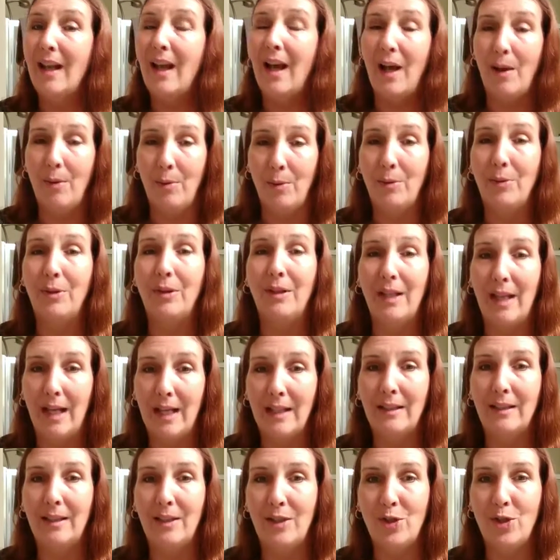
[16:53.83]
I will
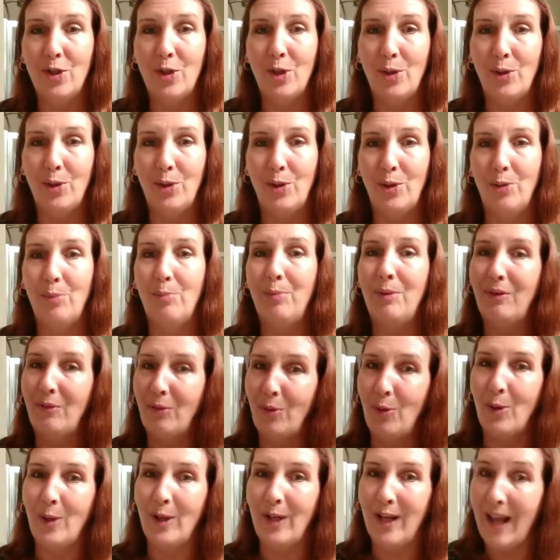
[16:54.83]
gladly show you
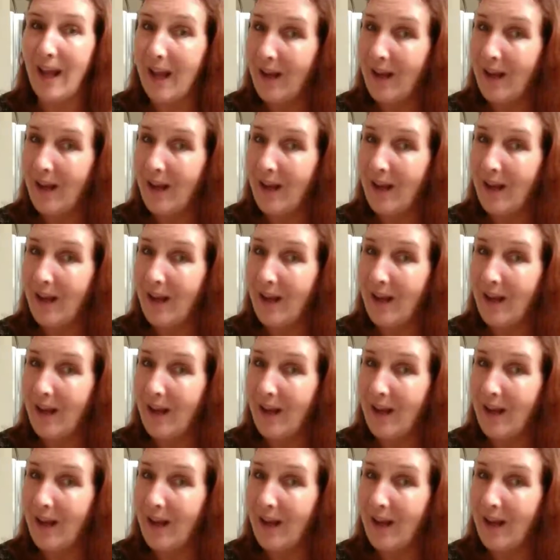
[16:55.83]
before and